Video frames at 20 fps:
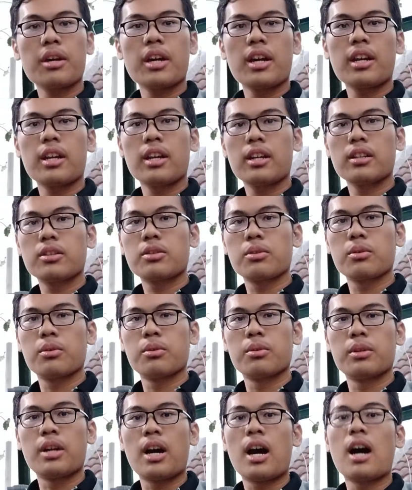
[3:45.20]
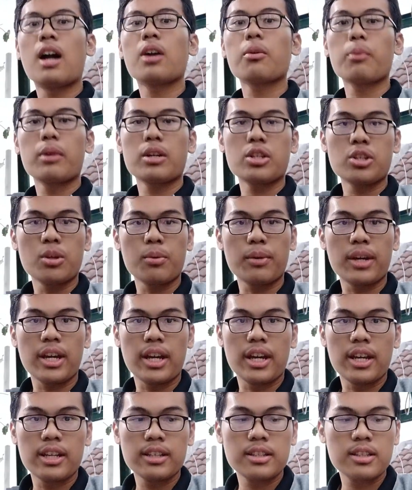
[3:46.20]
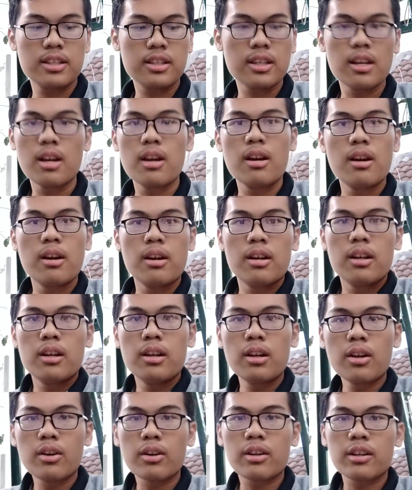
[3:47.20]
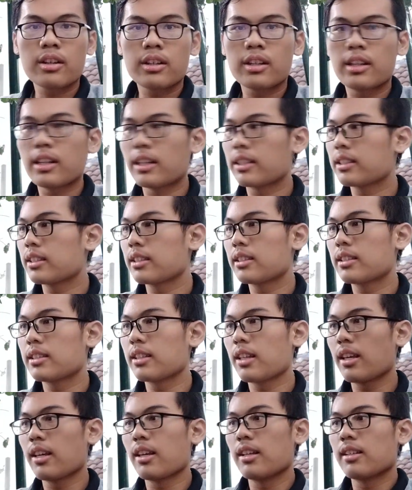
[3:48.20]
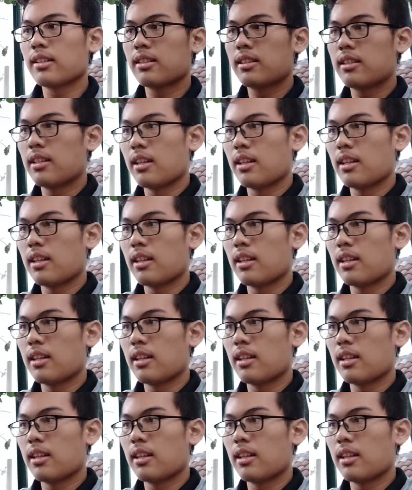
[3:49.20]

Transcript: getting to the hardware showcase. Look, this is